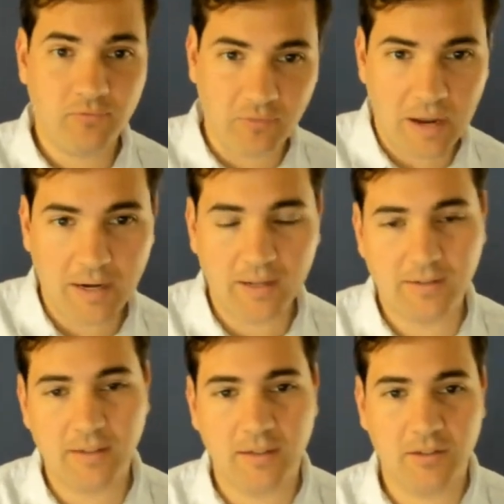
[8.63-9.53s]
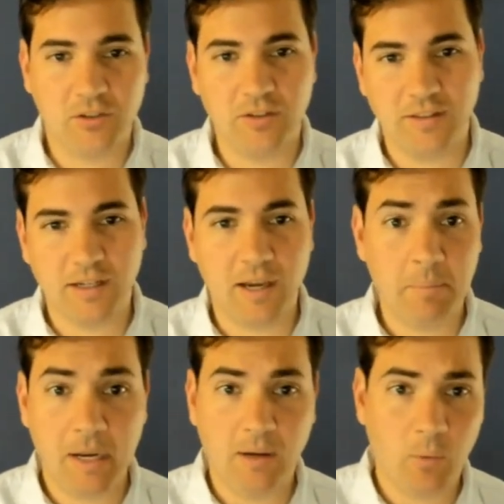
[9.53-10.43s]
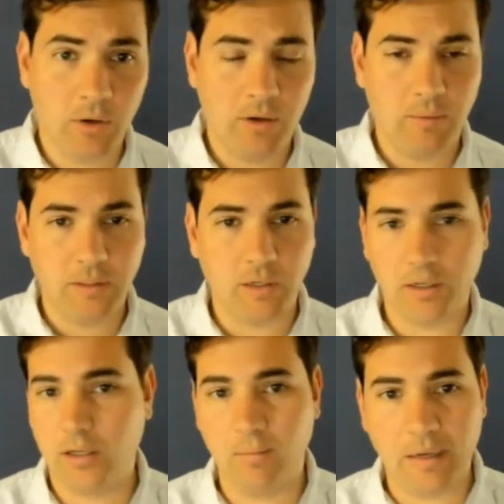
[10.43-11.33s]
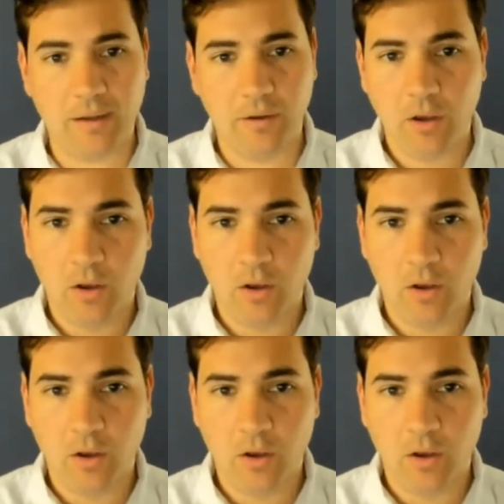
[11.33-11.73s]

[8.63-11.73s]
financing edition side, meaning we're going to be talking about